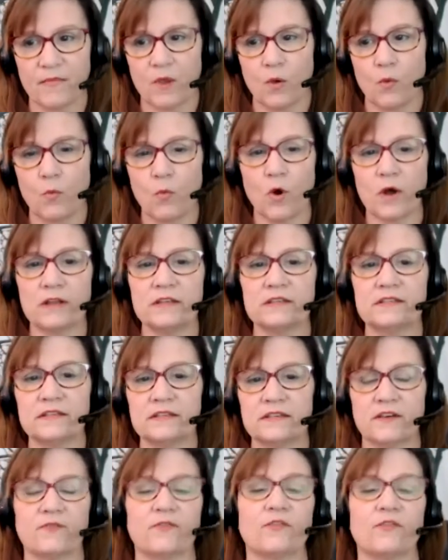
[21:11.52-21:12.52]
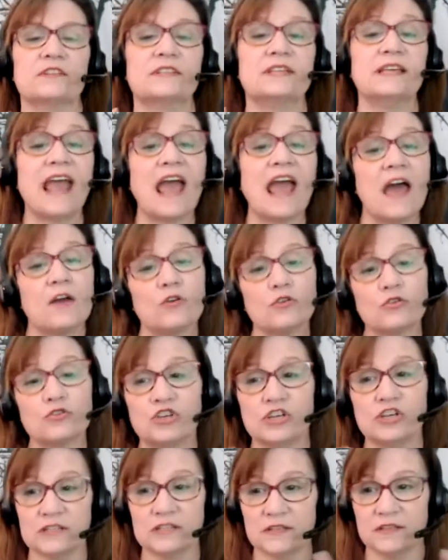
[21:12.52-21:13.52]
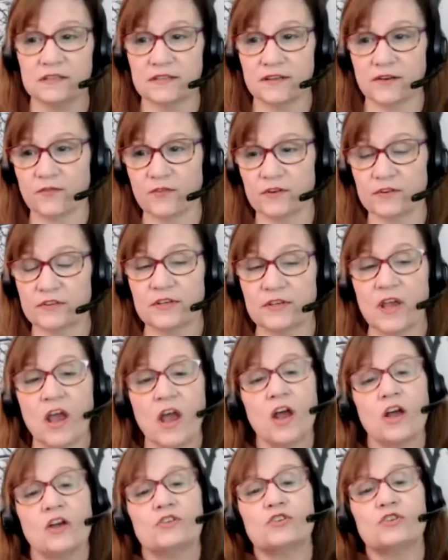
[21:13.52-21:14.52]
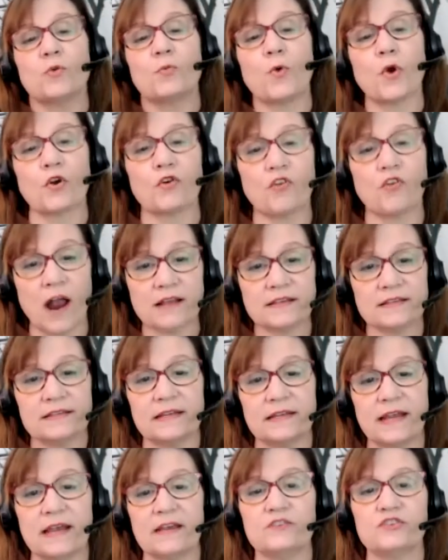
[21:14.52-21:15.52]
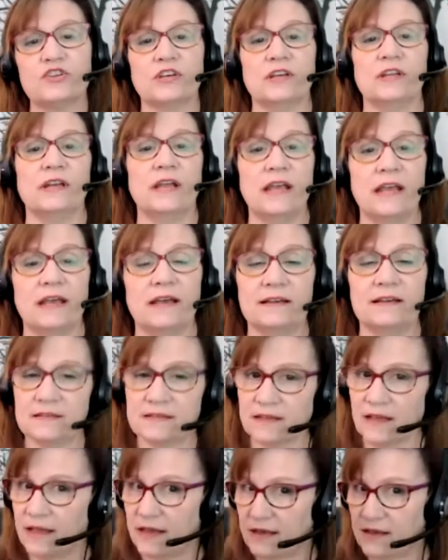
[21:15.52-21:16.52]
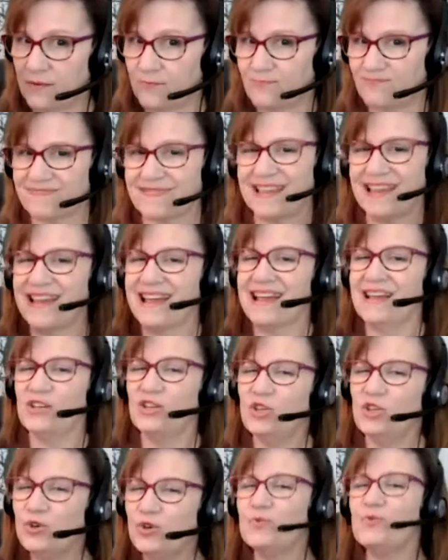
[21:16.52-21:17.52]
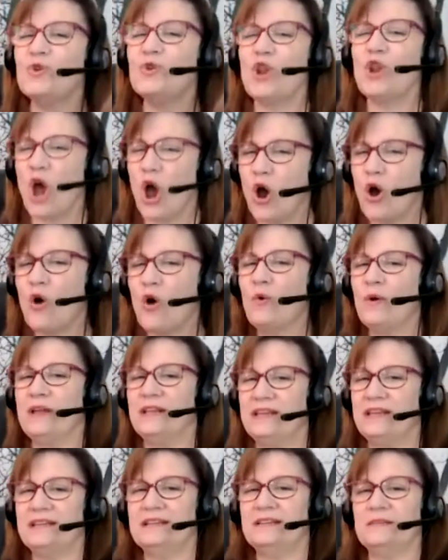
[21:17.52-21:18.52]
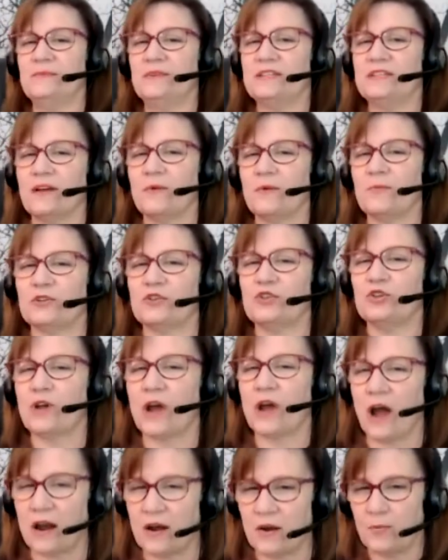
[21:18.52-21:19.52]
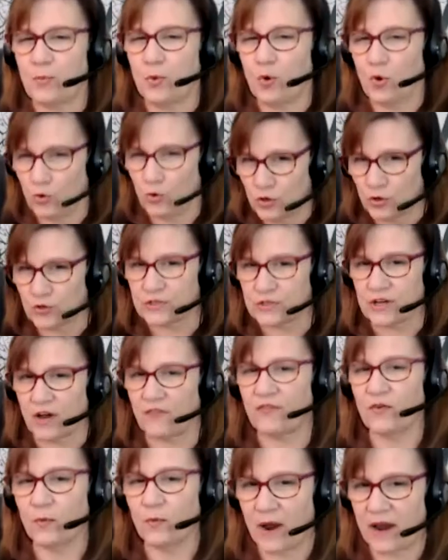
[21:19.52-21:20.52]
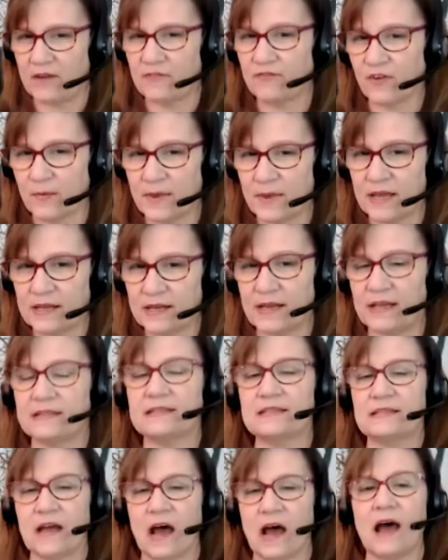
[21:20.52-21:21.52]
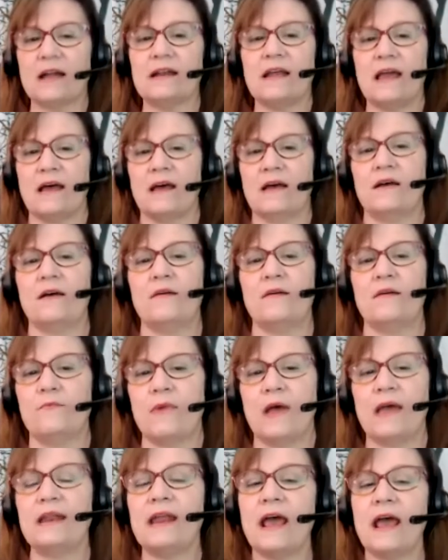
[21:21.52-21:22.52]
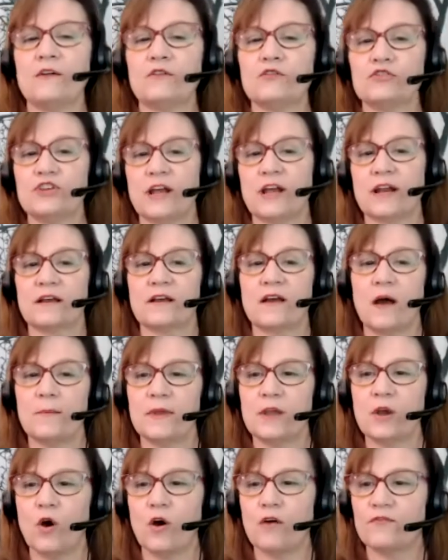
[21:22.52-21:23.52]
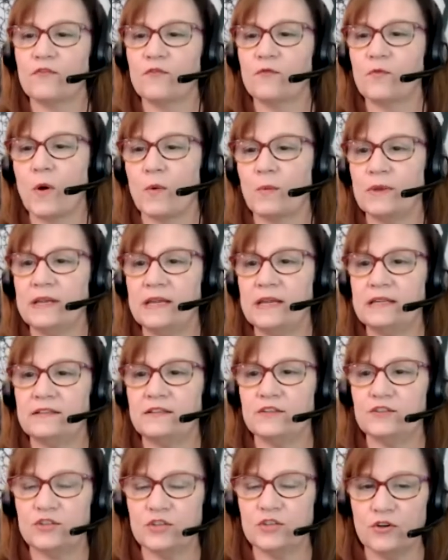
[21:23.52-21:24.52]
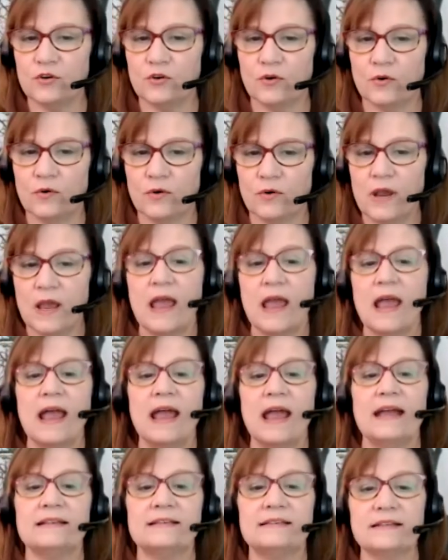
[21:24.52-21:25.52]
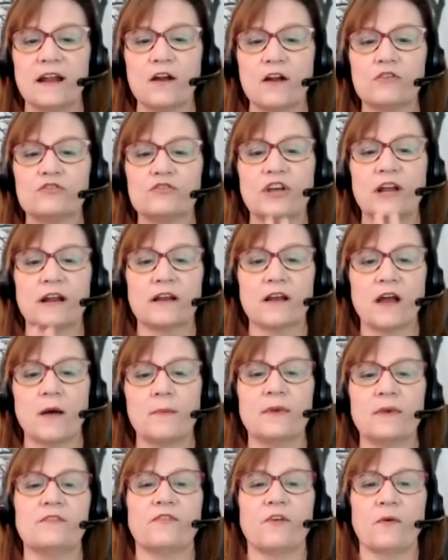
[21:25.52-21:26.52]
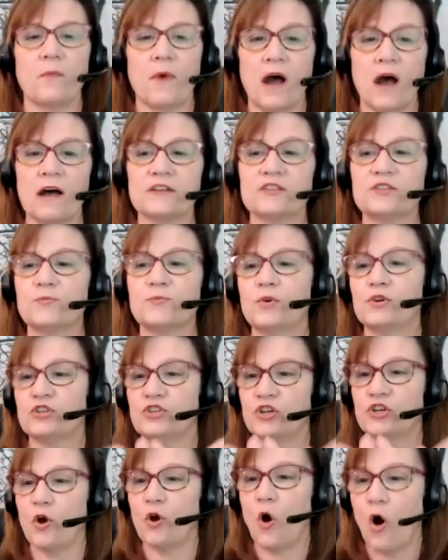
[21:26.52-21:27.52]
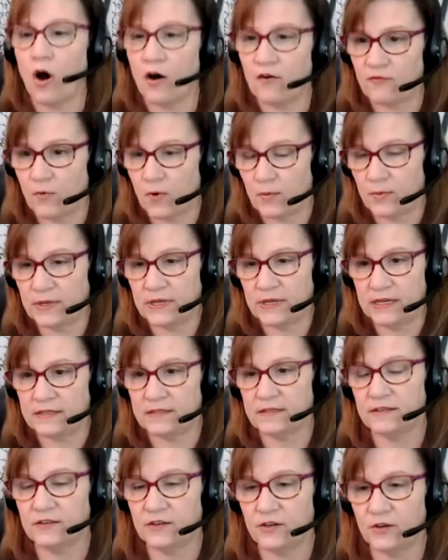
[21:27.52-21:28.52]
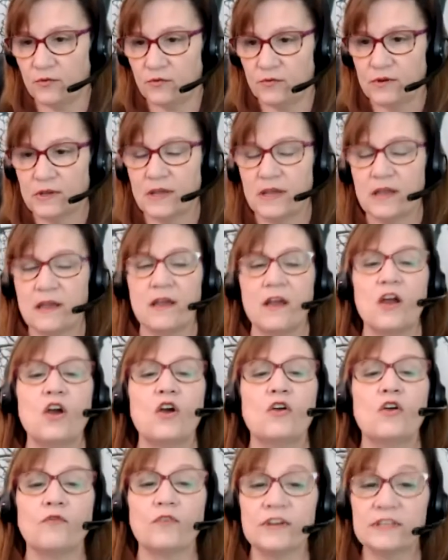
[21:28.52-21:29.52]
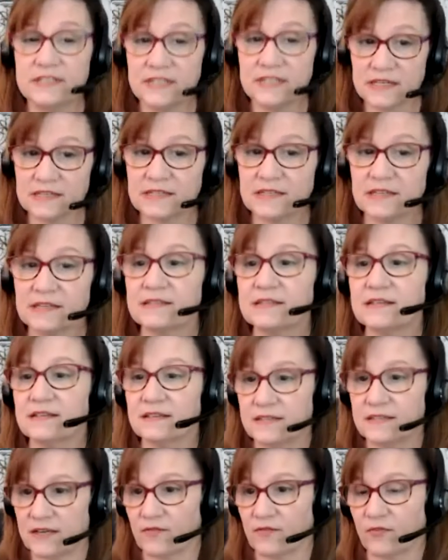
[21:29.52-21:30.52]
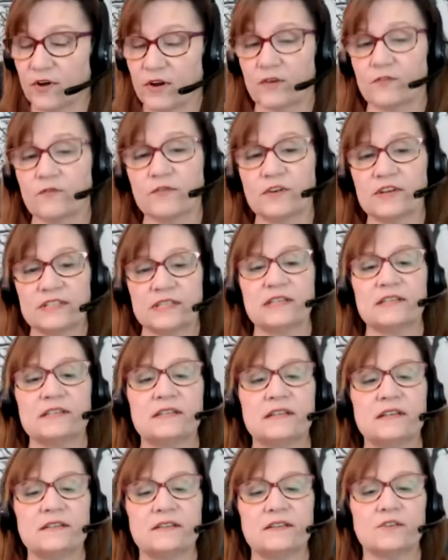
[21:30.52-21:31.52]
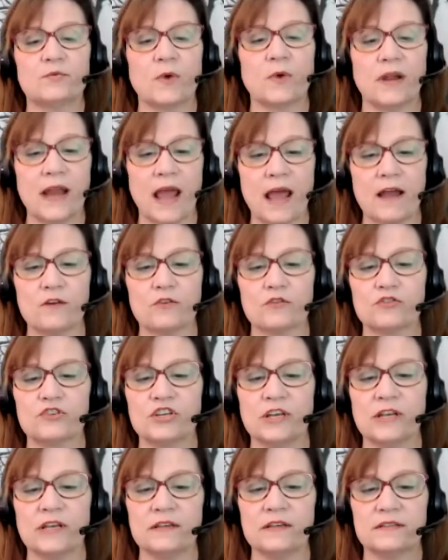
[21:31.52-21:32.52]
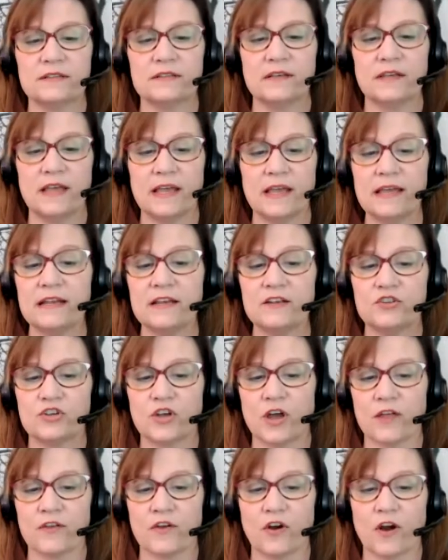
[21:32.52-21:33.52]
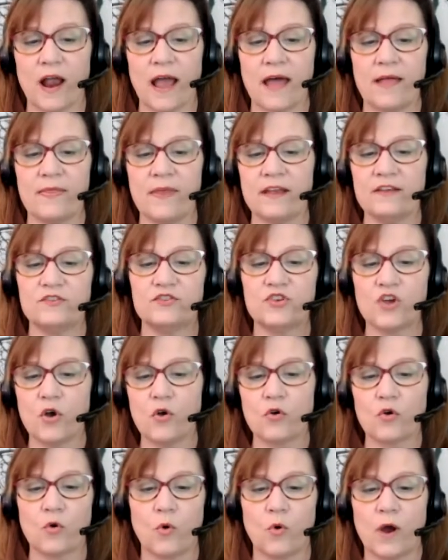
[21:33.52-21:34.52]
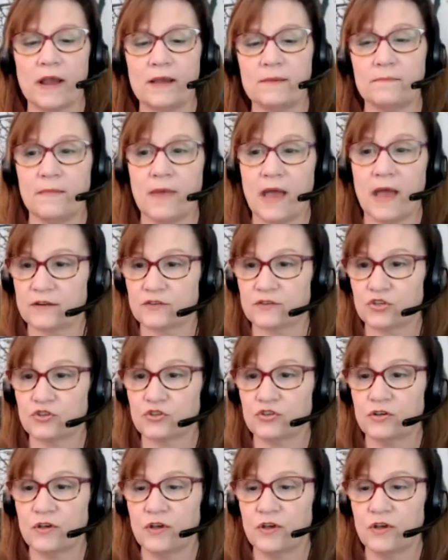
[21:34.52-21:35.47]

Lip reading: What is the difference? The energy is the difference. So procrastination is like, you know it needs to be done, but you kind of pull yourself away from it. It's not an energetic coming off of what we need to do. It's an energetic coming from us pushing off what we need to do. Resistance is different. Resistance is when energies hit each other and they don't quite mesh.